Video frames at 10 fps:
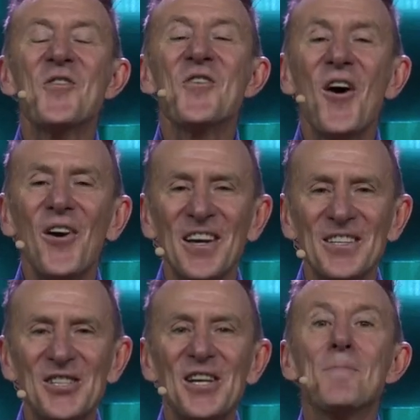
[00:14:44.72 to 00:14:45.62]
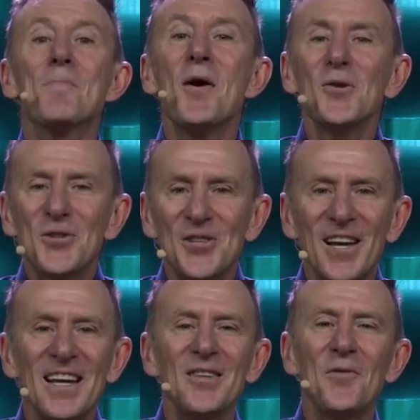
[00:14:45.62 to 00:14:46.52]
knowledge,
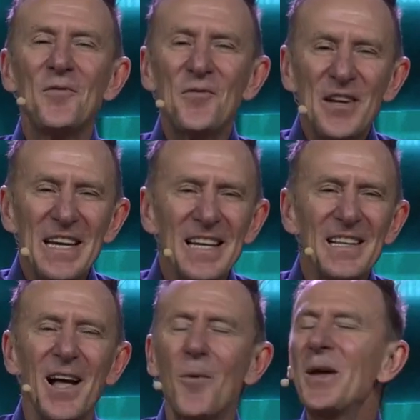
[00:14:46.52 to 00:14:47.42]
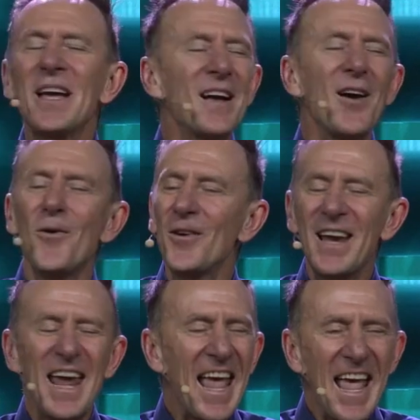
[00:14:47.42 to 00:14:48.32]
emotionally to feel, and we can go
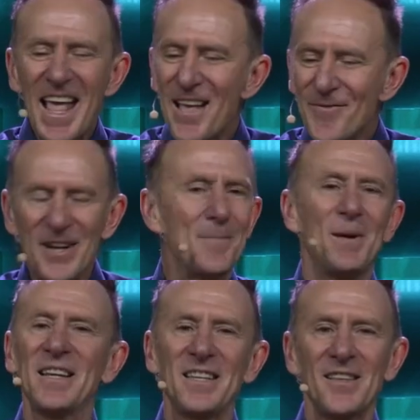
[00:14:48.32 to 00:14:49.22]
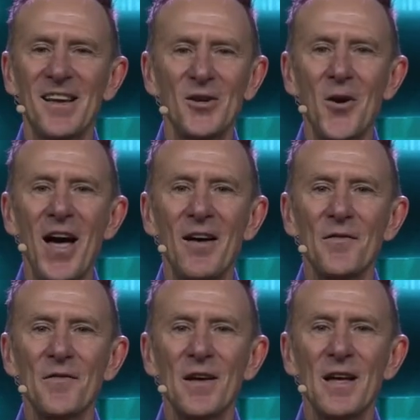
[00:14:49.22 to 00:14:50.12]
on every ability that you
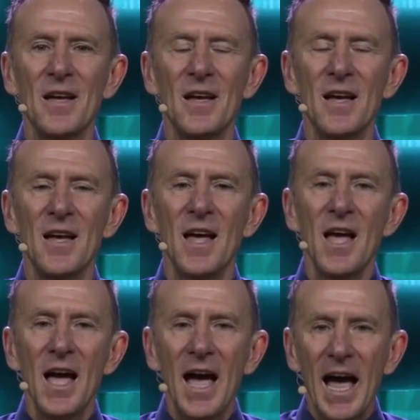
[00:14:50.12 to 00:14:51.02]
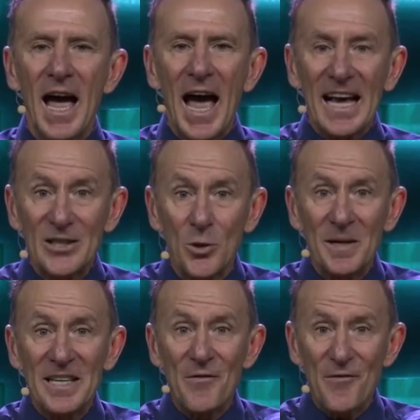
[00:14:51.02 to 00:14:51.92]
have, has to
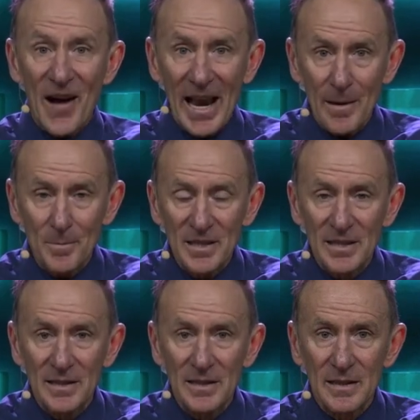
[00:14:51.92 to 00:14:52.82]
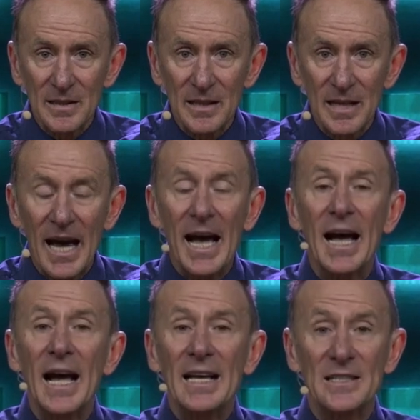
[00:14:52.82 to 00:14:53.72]
be developed.
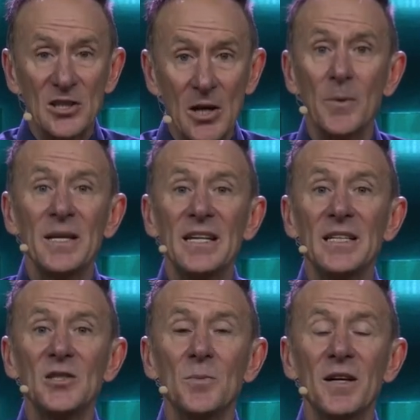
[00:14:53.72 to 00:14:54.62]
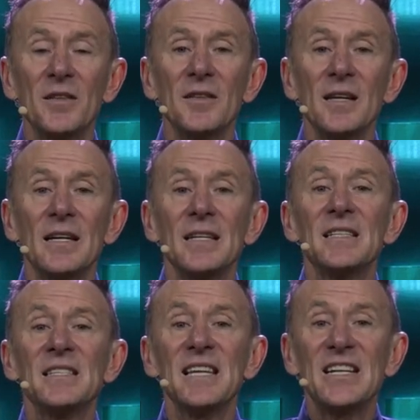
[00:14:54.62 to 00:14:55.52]
And so it is with
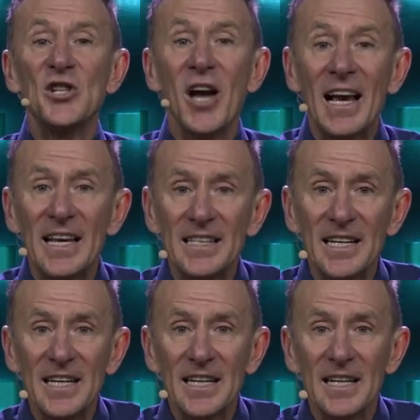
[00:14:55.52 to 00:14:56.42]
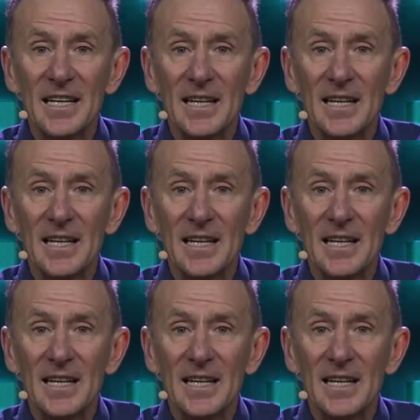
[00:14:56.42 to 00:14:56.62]
sexuality.